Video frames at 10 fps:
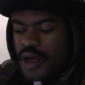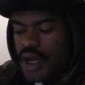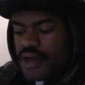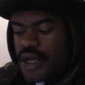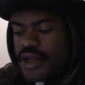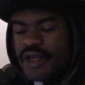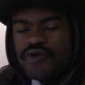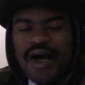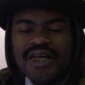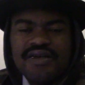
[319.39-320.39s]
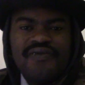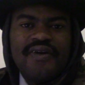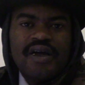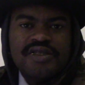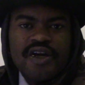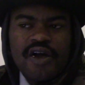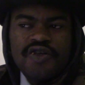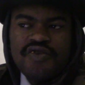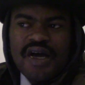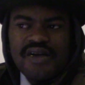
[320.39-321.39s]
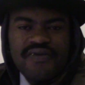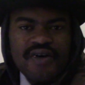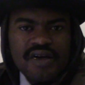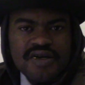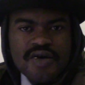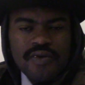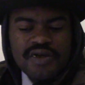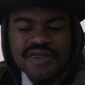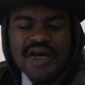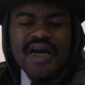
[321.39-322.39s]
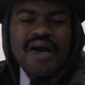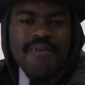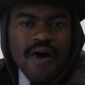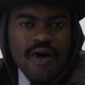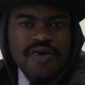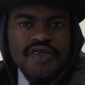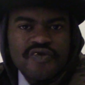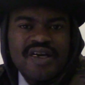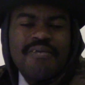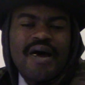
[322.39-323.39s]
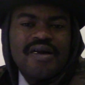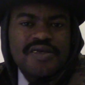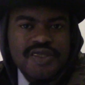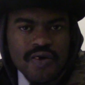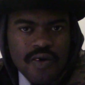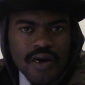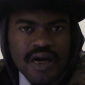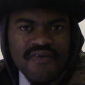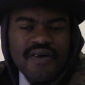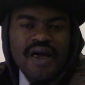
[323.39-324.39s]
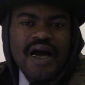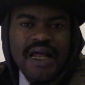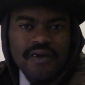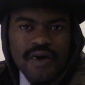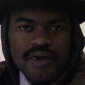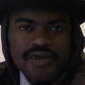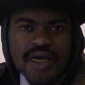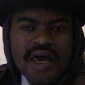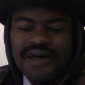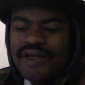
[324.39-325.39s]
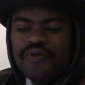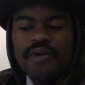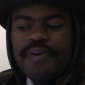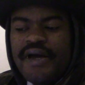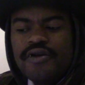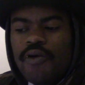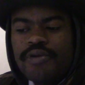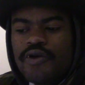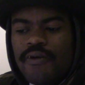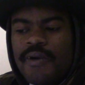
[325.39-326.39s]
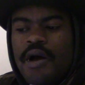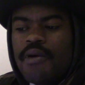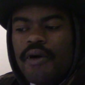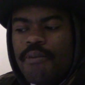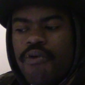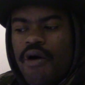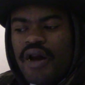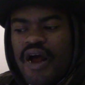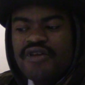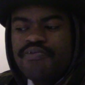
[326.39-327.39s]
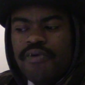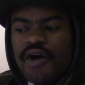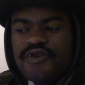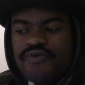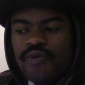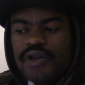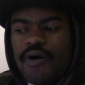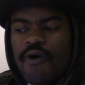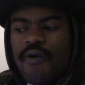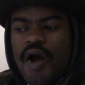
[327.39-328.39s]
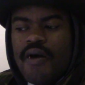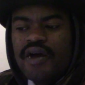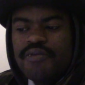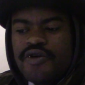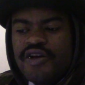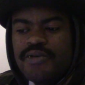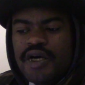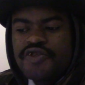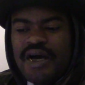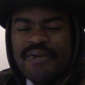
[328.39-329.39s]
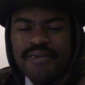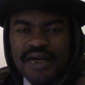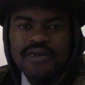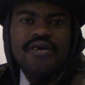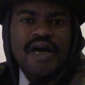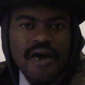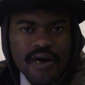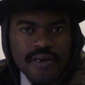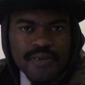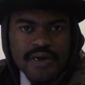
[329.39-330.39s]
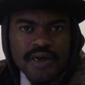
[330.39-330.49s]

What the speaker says: And you guys aren't fucking scared because you're down in the fucking hood with us. Come out on the street, come out of the store and fucking holler at us. And I don't want to paint no broad ass brush with the whole Arab community because you got people like Lil Arab,